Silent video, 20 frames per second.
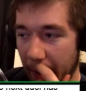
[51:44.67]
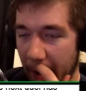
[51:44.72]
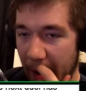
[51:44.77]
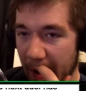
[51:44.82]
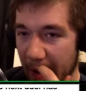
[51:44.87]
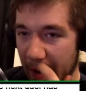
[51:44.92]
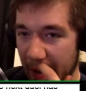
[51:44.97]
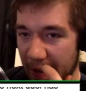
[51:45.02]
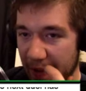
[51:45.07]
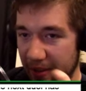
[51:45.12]

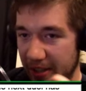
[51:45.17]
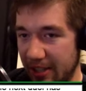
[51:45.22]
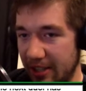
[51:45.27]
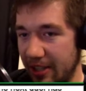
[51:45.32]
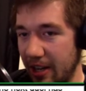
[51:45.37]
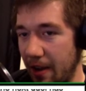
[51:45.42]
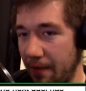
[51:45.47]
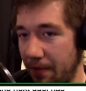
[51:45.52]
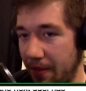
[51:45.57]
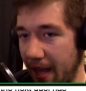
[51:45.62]
All the
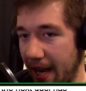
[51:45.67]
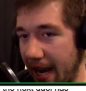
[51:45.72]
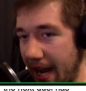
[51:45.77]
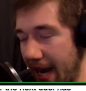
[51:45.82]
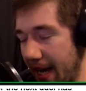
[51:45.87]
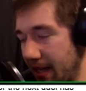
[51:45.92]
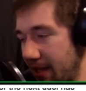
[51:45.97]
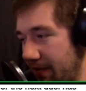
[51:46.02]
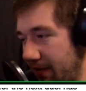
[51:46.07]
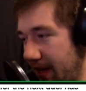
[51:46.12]
stuff that
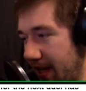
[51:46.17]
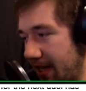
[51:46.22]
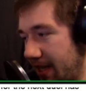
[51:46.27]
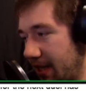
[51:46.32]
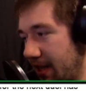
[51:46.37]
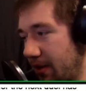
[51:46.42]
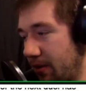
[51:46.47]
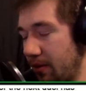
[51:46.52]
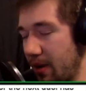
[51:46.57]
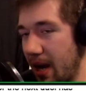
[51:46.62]
activates
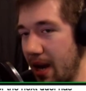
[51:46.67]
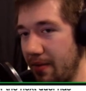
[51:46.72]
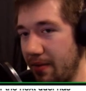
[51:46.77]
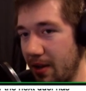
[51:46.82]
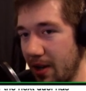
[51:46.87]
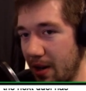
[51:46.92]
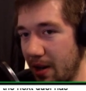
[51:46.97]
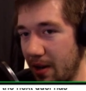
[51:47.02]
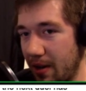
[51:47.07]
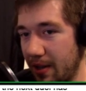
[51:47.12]
in the
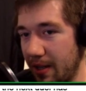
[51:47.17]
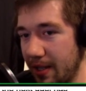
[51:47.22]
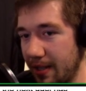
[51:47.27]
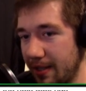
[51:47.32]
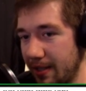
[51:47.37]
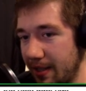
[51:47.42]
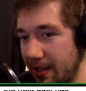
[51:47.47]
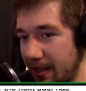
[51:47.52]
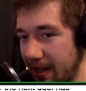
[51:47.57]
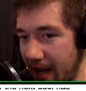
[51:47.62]
graveyard
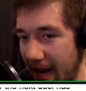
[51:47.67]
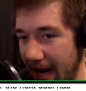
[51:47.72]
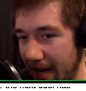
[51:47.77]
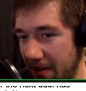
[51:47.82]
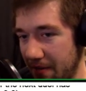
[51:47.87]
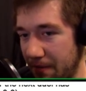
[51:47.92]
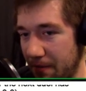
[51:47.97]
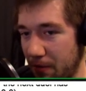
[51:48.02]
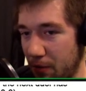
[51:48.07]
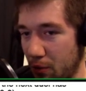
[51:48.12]
is
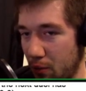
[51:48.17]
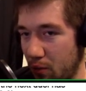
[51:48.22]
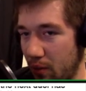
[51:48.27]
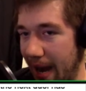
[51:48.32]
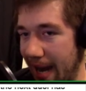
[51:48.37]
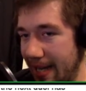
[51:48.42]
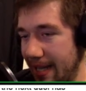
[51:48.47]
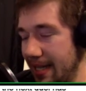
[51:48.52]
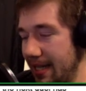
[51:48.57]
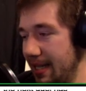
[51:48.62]
kind of
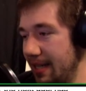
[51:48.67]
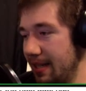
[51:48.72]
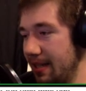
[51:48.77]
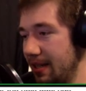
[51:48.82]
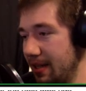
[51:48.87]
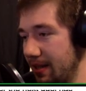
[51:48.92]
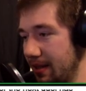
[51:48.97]
threatened.